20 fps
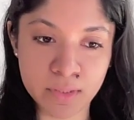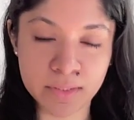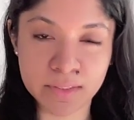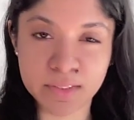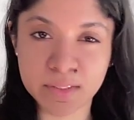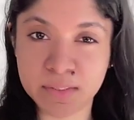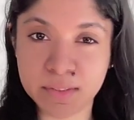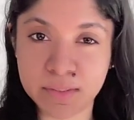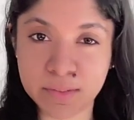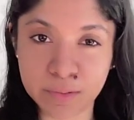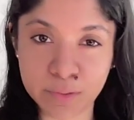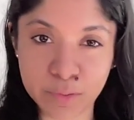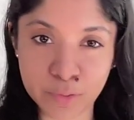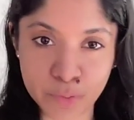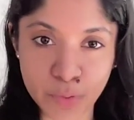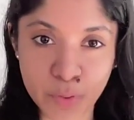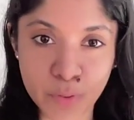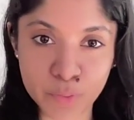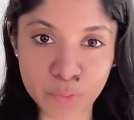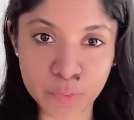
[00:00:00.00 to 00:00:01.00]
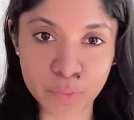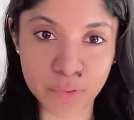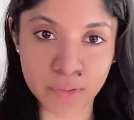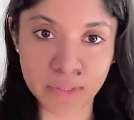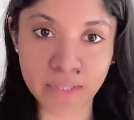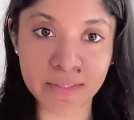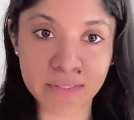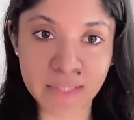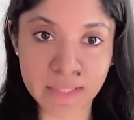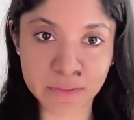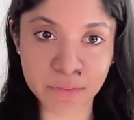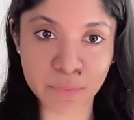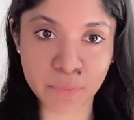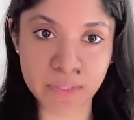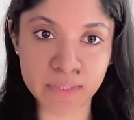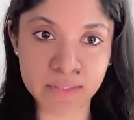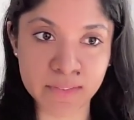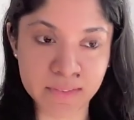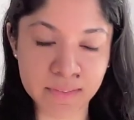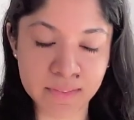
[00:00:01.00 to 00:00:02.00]
it's not like, that's
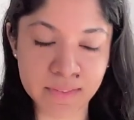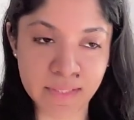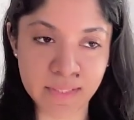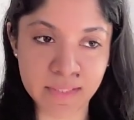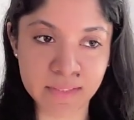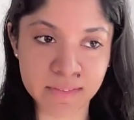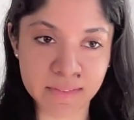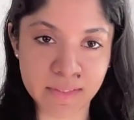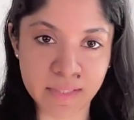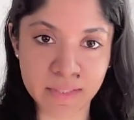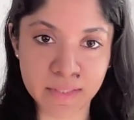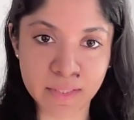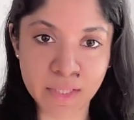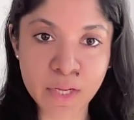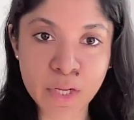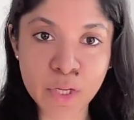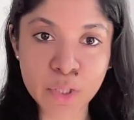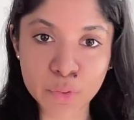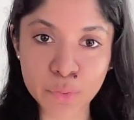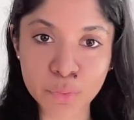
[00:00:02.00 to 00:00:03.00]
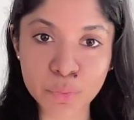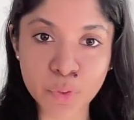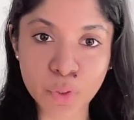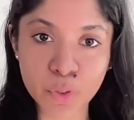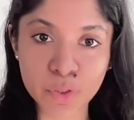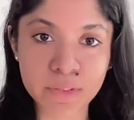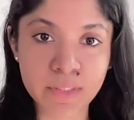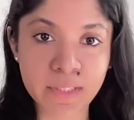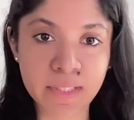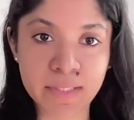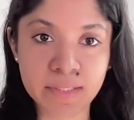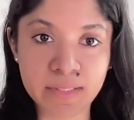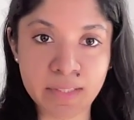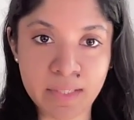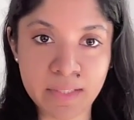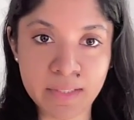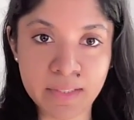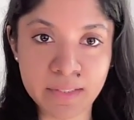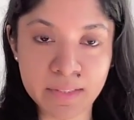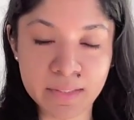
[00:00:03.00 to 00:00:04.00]
why it says that do not take
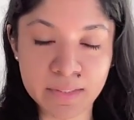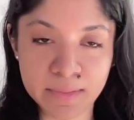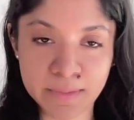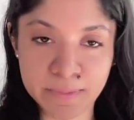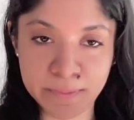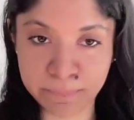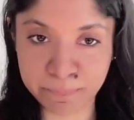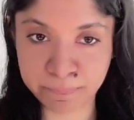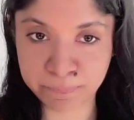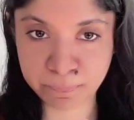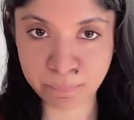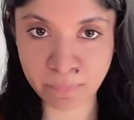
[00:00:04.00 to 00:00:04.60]
any